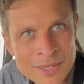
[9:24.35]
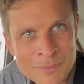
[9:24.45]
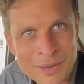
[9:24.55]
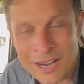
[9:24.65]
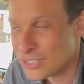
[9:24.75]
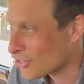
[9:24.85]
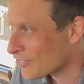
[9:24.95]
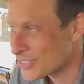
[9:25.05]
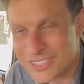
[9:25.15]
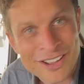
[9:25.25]
But I drive
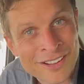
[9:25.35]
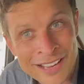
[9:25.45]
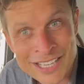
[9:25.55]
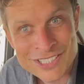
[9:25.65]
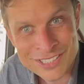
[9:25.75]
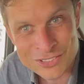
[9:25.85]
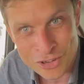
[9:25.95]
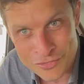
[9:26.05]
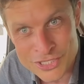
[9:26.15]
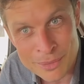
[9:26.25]
this car. I actually drove
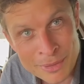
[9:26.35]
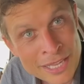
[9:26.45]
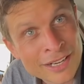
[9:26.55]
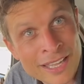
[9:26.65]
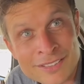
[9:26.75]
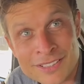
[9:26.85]
this up the hill again today.